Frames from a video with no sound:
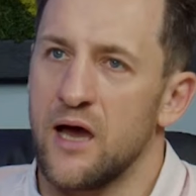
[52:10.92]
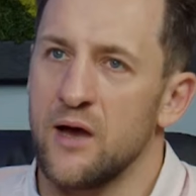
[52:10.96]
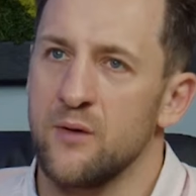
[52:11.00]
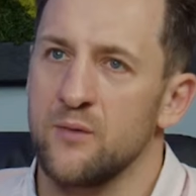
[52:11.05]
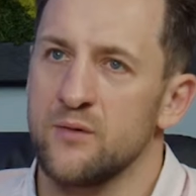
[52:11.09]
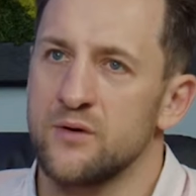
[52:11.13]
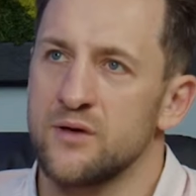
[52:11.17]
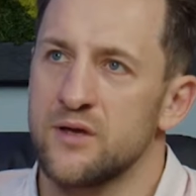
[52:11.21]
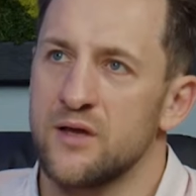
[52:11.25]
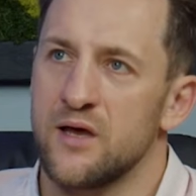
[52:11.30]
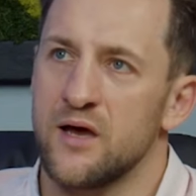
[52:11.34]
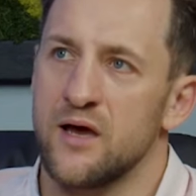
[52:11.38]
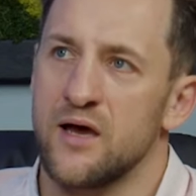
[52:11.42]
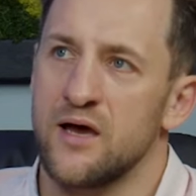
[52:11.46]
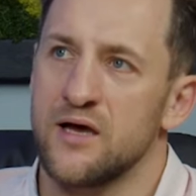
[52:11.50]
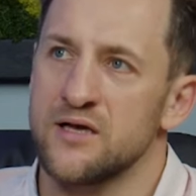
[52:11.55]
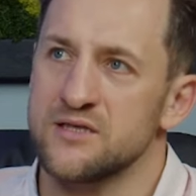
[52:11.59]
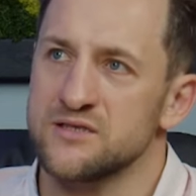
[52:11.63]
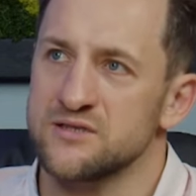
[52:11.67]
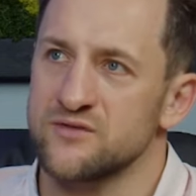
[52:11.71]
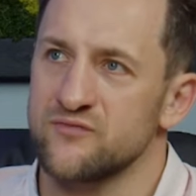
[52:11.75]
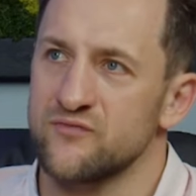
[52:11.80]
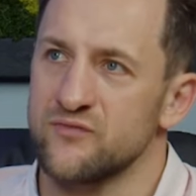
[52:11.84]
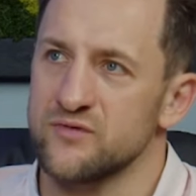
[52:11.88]
I would
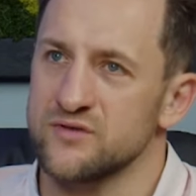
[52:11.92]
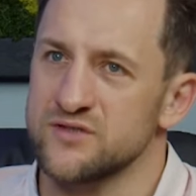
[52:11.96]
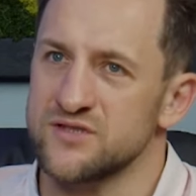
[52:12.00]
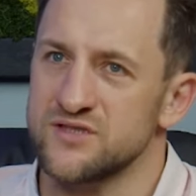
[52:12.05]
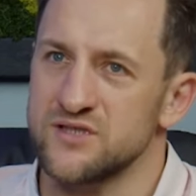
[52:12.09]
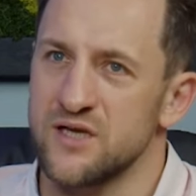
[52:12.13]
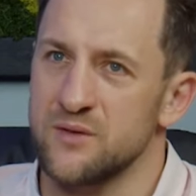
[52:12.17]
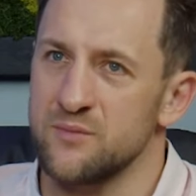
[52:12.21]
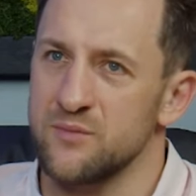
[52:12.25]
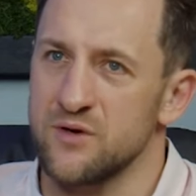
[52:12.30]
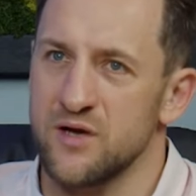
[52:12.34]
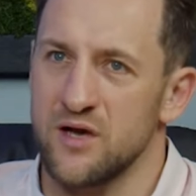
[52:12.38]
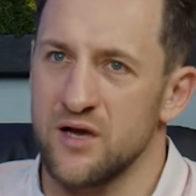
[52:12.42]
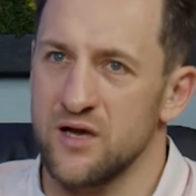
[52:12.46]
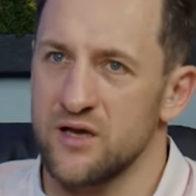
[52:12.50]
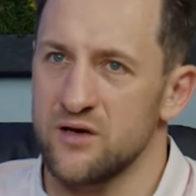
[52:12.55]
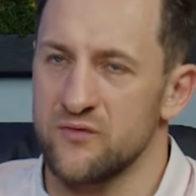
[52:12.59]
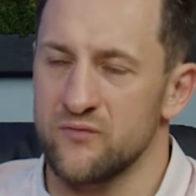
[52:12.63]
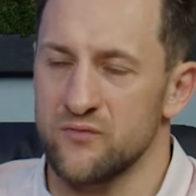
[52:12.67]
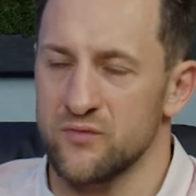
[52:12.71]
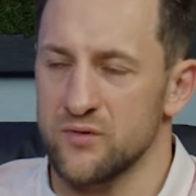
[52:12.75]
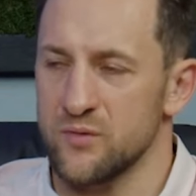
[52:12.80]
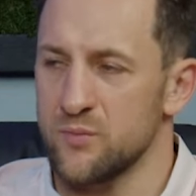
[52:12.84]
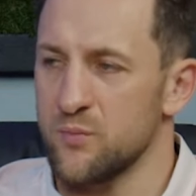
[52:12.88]
ask for some kind
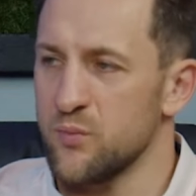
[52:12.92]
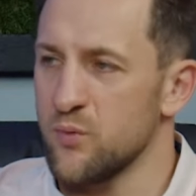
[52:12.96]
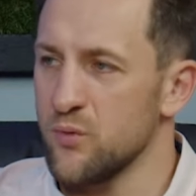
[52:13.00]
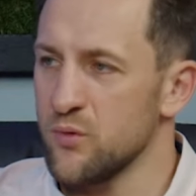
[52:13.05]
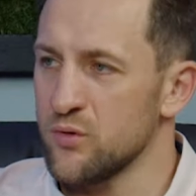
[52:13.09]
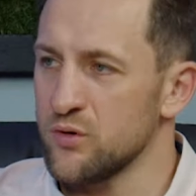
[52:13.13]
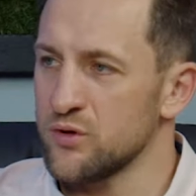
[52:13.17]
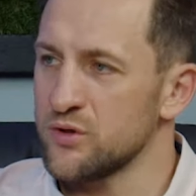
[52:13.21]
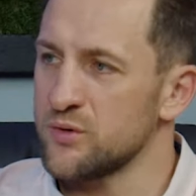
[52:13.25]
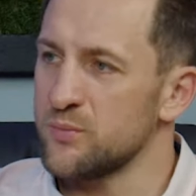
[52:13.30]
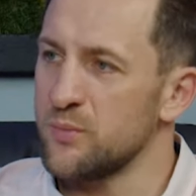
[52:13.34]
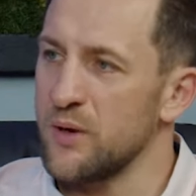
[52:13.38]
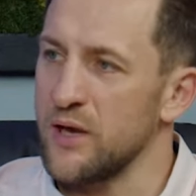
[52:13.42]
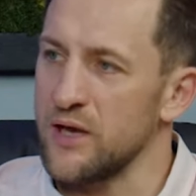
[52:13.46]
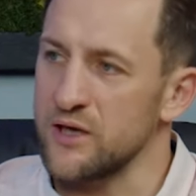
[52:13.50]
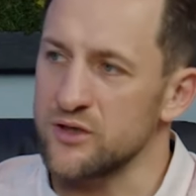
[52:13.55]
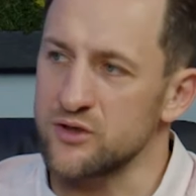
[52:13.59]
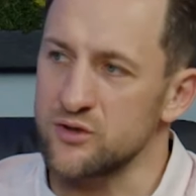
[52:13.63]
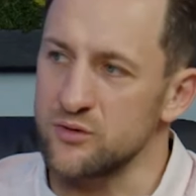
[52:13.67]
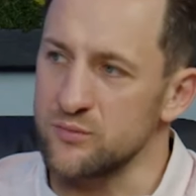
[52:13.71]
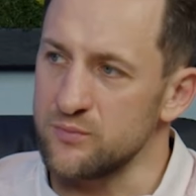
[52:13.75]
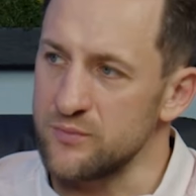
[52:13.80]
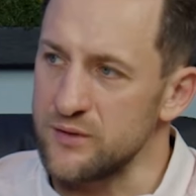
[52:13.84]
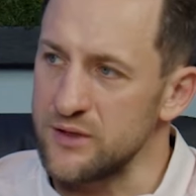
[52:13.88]
of report back
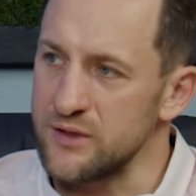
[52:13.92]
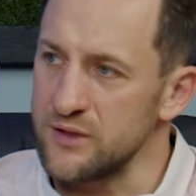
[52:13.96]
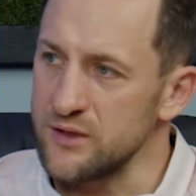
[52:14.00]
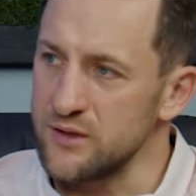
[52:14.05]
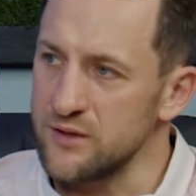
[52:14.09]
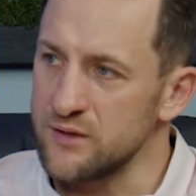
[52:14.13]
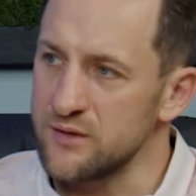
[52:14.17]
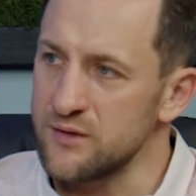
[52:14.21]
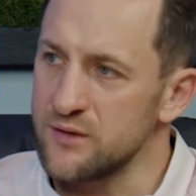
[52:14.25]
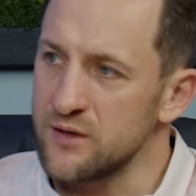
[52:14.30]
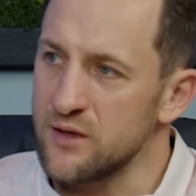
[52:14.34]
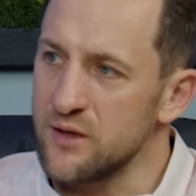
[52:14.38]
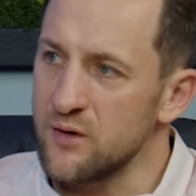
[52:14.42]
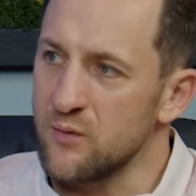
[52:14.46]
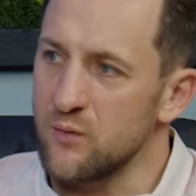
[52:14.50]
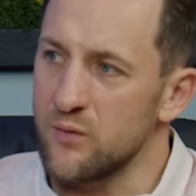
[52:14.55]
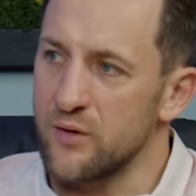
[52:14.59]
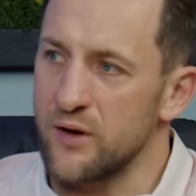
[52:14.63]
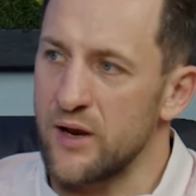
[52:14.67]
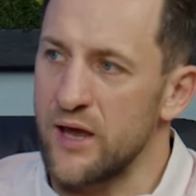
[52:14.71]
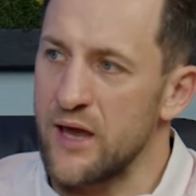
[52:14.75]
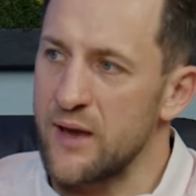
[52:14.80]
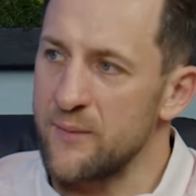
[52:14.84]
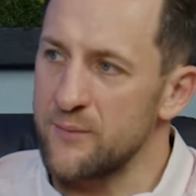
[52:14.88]
to me
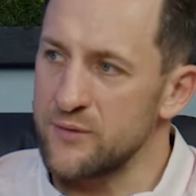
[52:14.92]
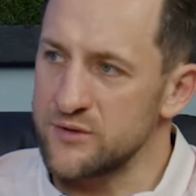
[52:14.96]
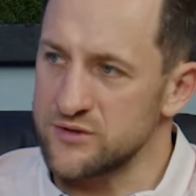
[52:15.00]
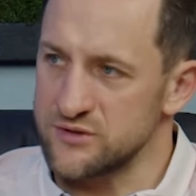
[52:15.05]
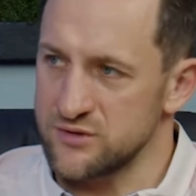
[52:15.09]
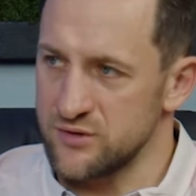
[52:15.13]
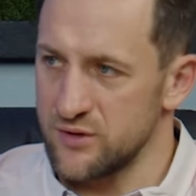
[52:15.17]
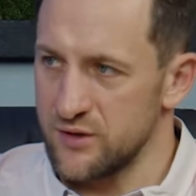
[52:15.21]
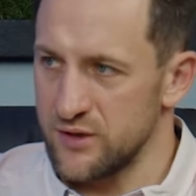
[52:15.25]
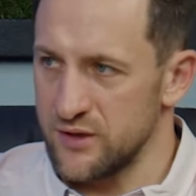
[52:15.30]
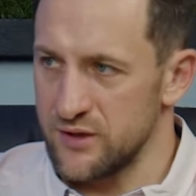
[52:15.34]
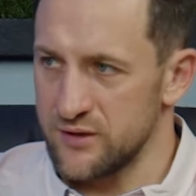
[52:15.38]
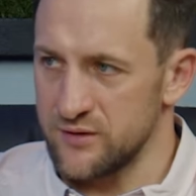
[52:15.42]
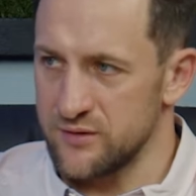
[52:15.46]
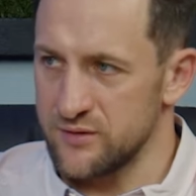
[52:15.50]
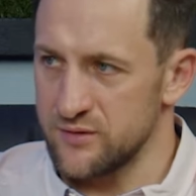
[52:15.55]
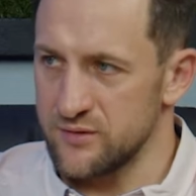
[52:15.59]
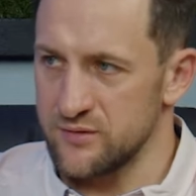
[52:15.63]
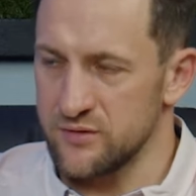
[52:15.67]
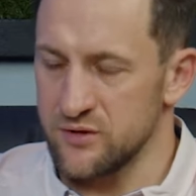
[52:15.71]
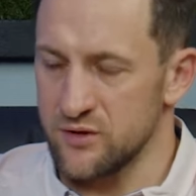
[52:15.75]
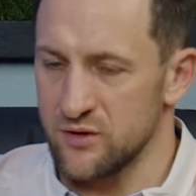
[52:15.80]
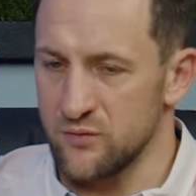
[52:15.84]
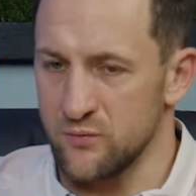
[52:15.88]
what happens to that,
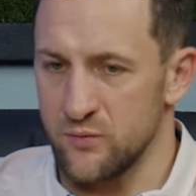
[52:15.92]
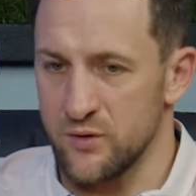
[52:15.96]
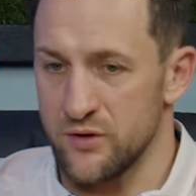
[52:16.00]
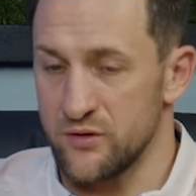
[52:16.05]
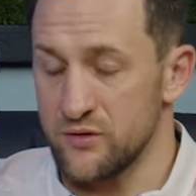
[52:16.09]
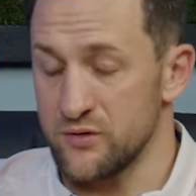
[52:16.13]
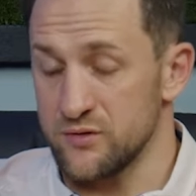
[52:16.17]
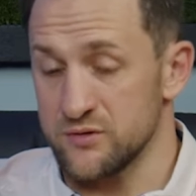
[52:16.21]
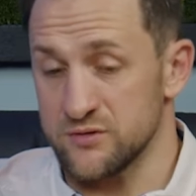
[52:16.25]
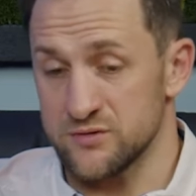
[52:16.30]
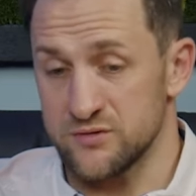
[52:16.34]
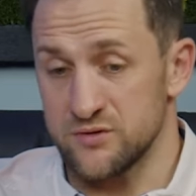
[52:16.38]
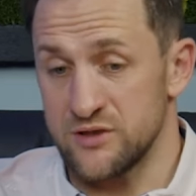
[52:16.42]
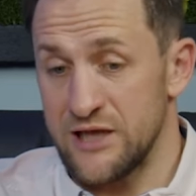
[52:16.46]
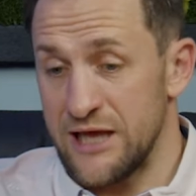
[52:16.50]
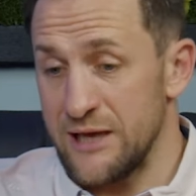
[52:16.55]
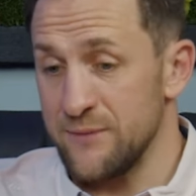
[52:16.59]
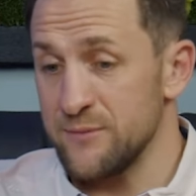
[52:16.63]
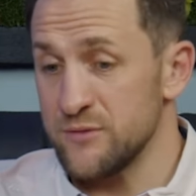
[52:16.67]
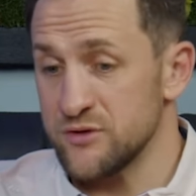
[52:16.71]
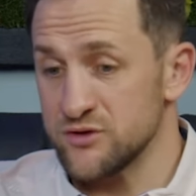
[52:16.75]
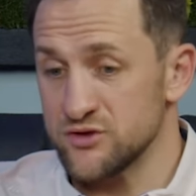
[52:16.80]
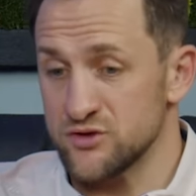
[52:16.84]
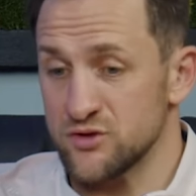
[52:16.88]
you know, whether it's
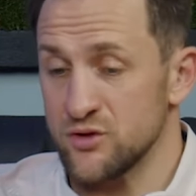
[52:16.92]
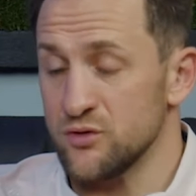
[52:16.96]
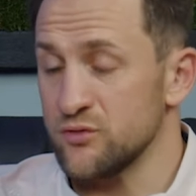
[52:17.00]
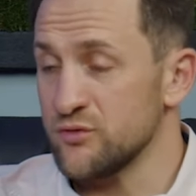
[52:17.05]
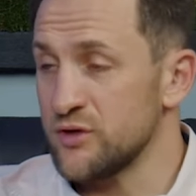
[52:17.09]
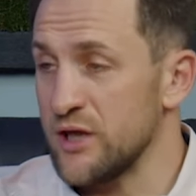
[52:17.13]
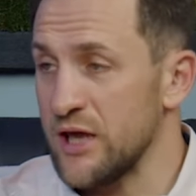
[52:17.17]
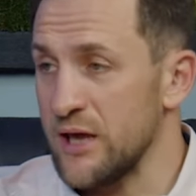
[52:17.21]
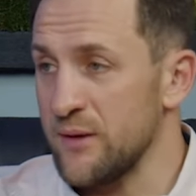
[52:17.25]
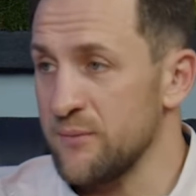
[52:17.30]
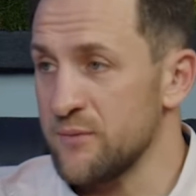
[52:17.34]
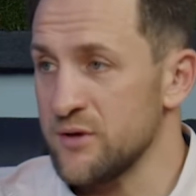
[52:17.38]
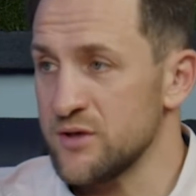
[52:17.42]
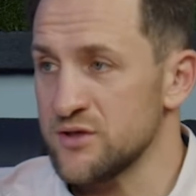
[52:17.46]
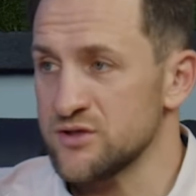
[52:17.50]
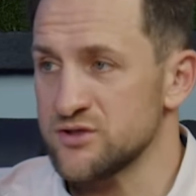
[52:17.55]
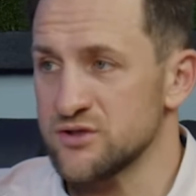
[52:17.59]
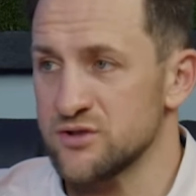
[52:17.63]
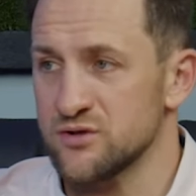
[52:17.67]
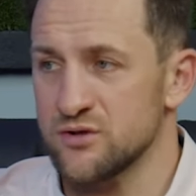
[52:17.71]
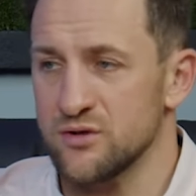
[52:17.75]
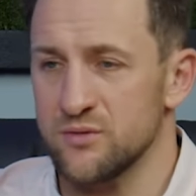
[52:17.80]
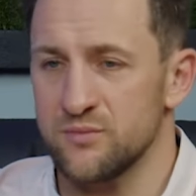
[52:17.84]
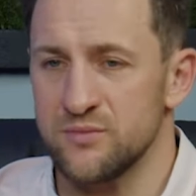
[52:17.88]
damage, no damage,
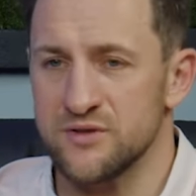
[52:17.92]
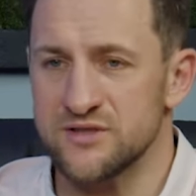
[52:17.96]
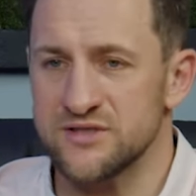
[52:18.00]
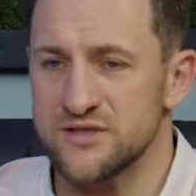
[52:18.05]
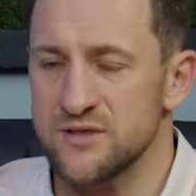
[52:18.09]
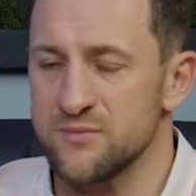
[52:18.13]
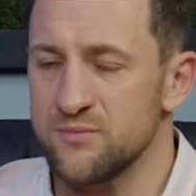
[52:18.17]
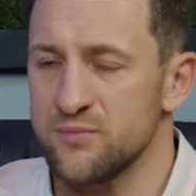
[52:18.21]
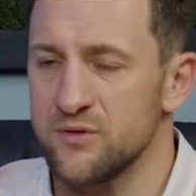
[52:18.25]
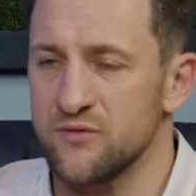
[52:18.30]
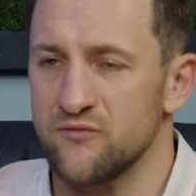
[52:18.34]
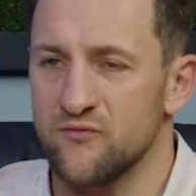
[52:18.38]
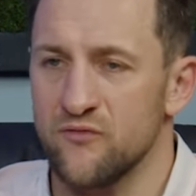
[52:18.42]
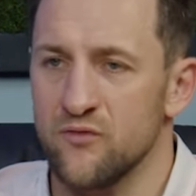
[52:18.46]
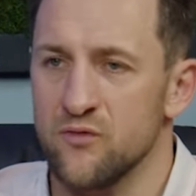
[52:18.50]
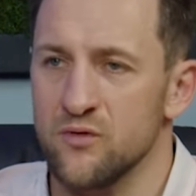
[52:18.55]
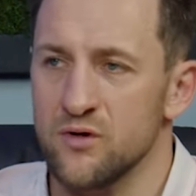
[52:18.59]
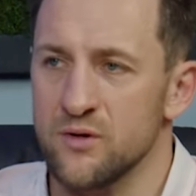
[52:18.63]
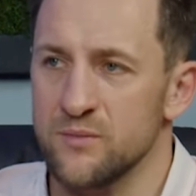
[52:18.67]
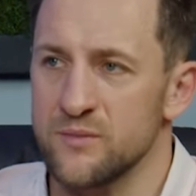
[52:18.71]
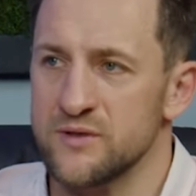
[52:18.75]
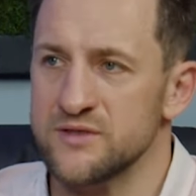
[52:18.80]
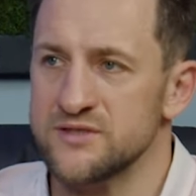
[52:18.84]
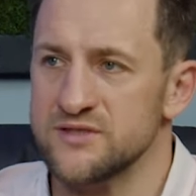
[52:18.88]
mm-hmm. it could be simple
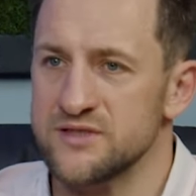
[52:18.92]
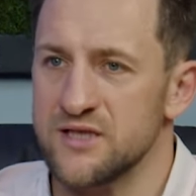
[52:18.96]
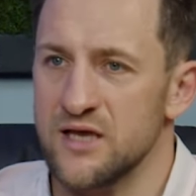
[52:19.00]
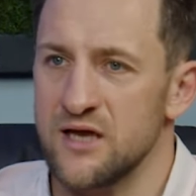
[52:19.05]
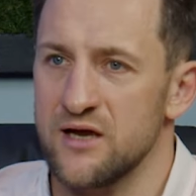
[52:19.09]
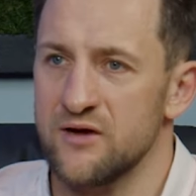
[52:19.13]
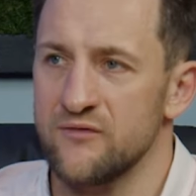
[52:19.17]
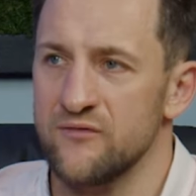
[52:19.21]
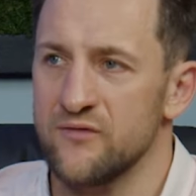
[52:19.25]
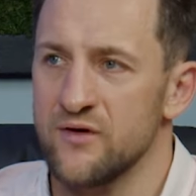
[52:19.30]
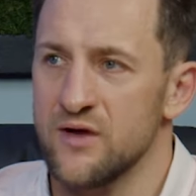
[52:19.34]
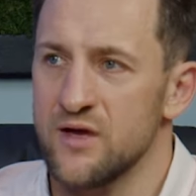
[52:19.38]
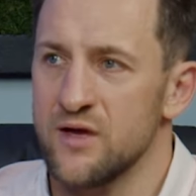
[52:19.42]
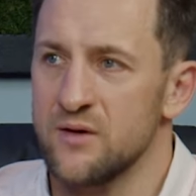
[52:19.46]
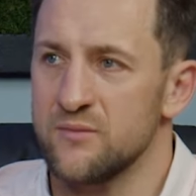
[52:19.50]
form and stuff.